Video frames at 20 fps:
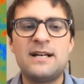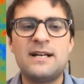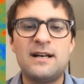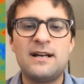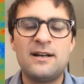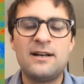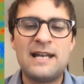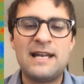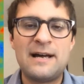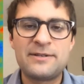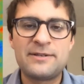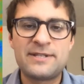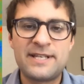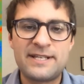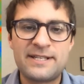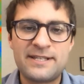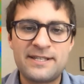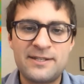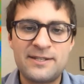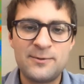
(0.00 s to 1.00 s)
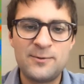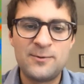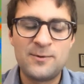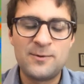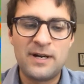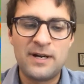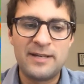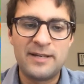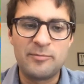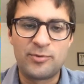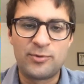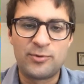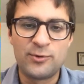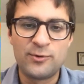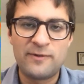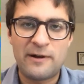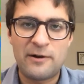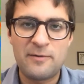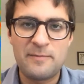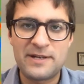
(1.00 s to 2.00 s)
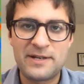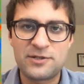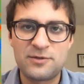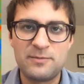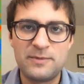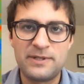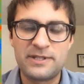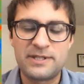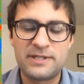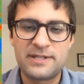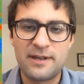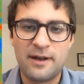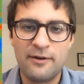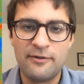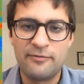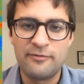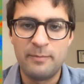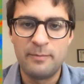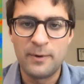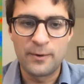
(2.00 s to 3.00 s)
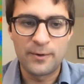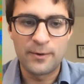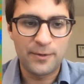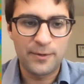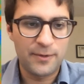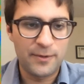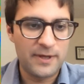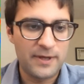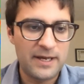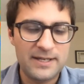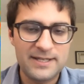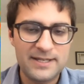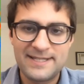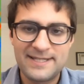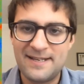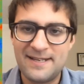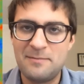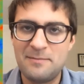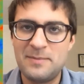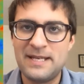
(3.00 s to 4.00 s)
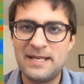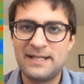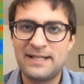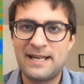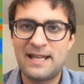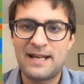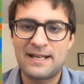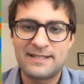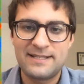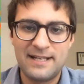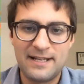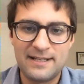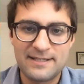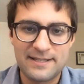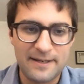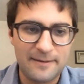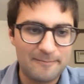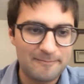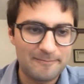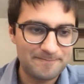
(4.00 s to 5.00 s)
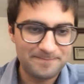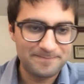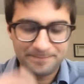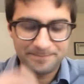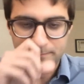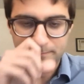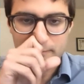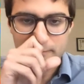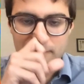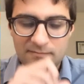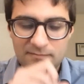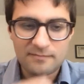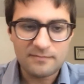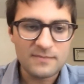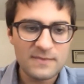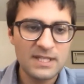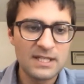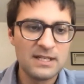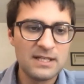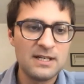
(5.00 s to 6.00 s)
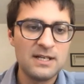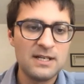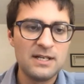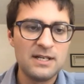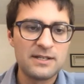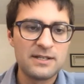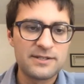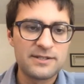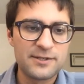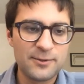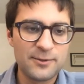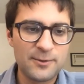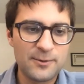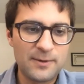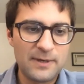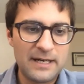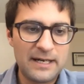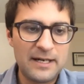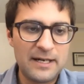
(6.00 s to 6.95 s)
allows us to improve our measurements of both CMB and galaxy lensing. So